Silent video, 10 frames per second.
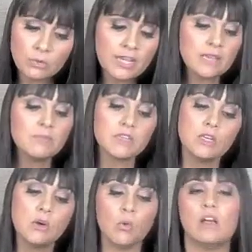Okay,
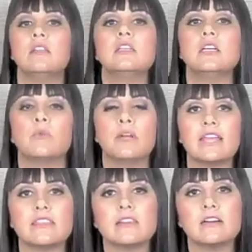well, when
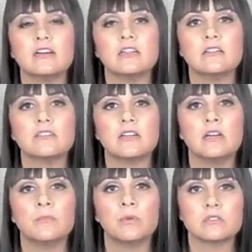I think of
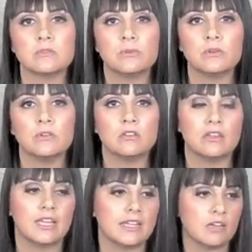a
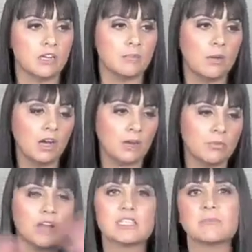multiple, like our
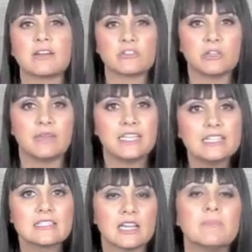broad spectrum
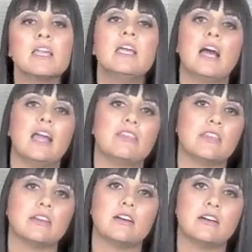enzyme, I
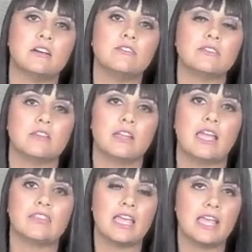think of
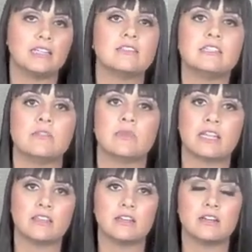the A to Z when
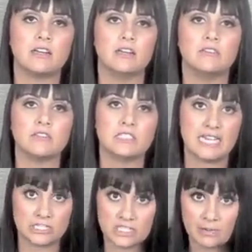I think of
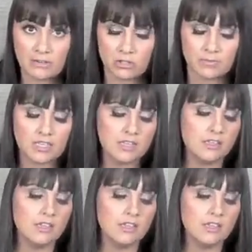digest spectrum.